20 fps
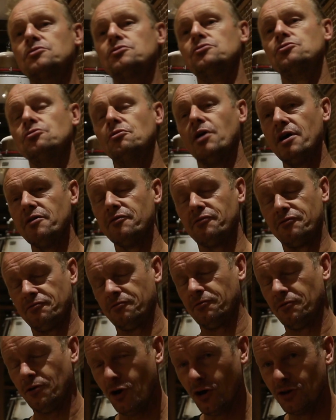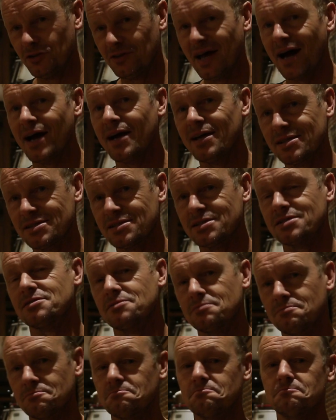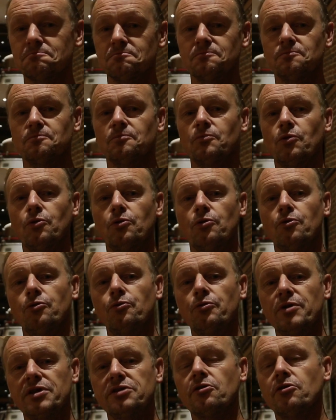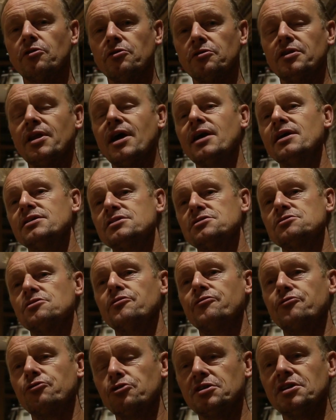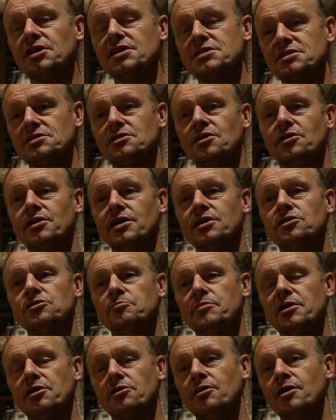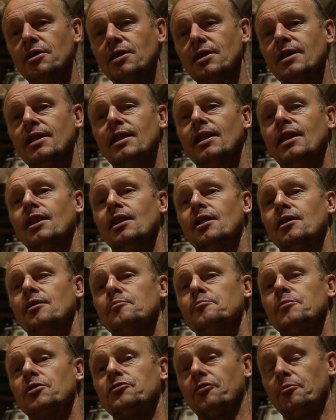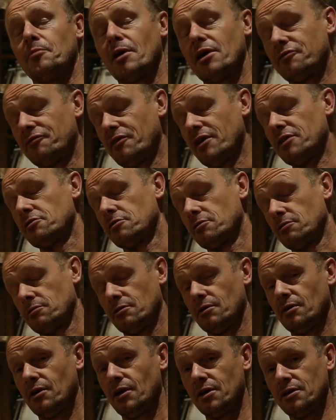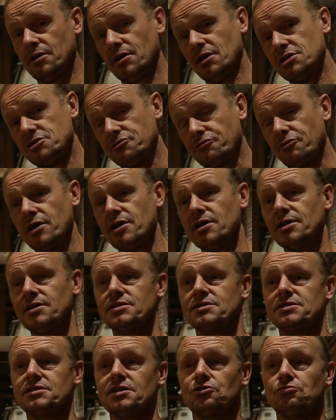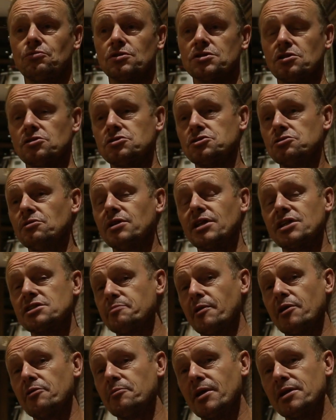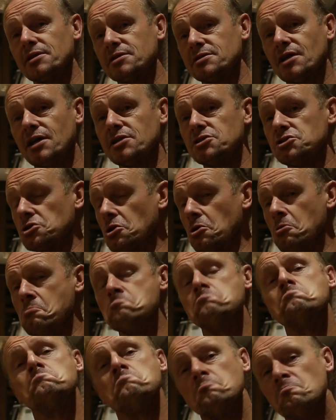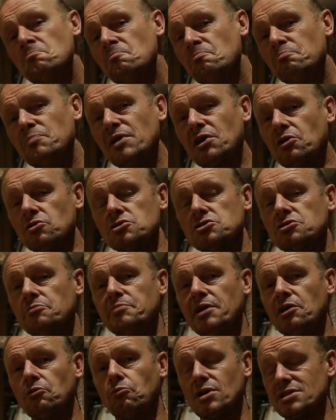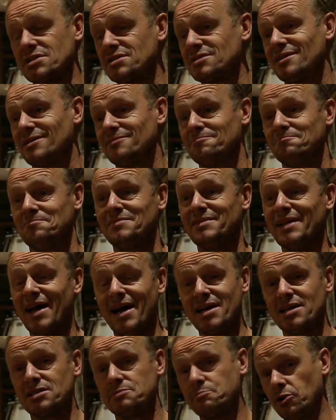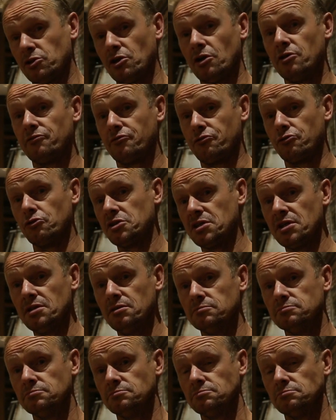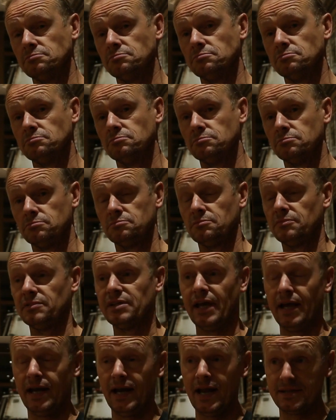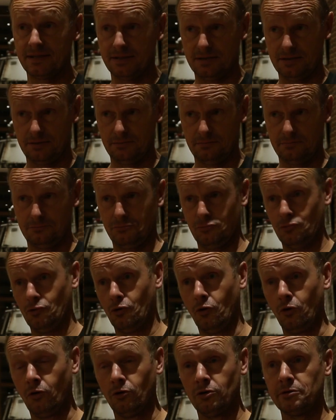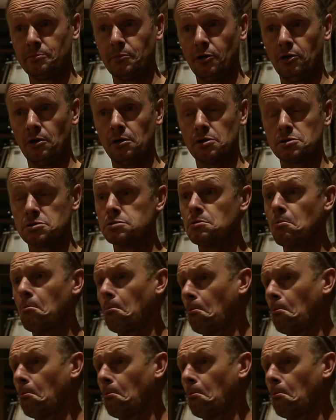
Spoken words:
to have a nice return, nice fruitiness in the beer. But for my father and his friends, it was also an experiment. And so, because the beer was nice but unfruity, they let all the bottles,